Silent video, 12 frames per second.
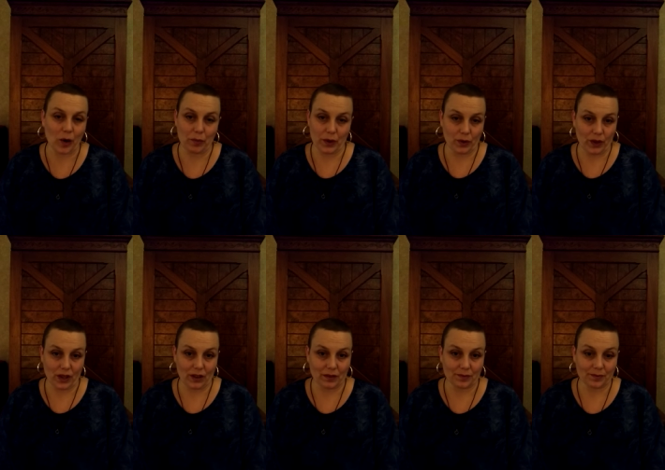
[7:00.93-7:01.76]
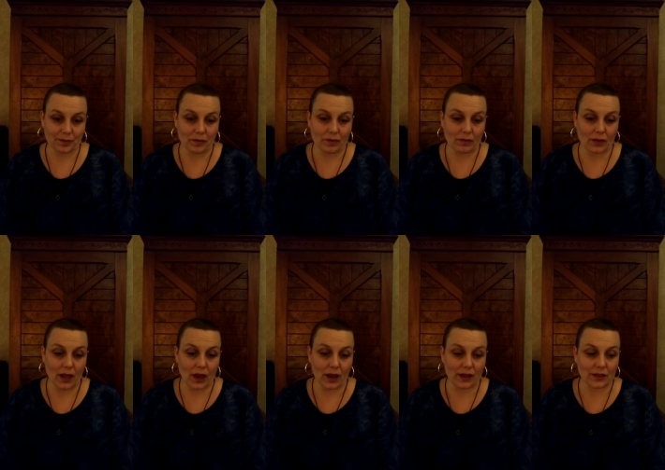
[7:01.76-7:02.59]
our beauty,
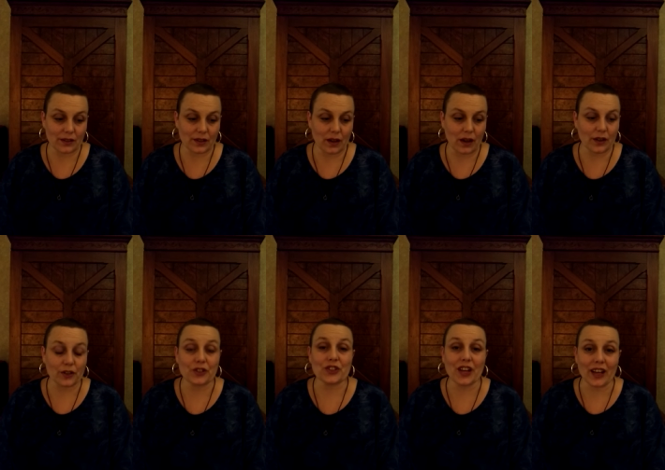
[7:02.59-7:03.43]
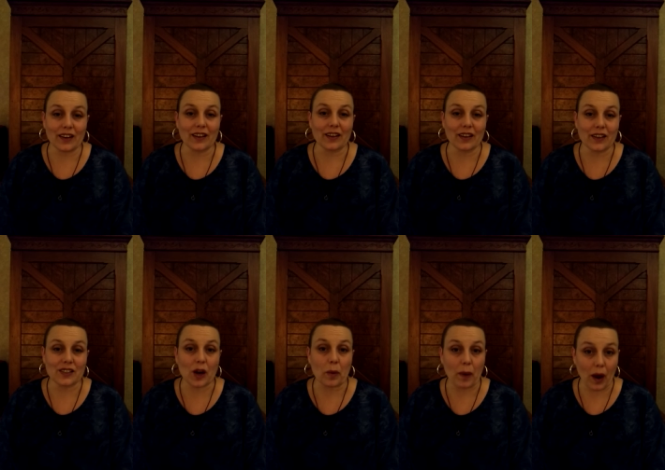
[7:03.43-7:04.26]
and understanding
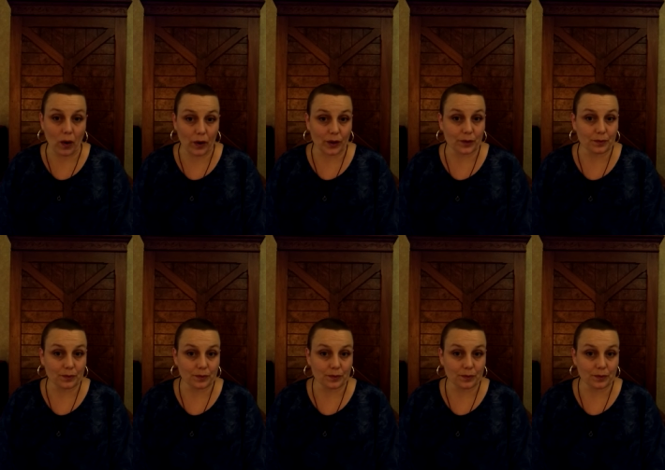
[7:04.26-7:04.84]
is our power.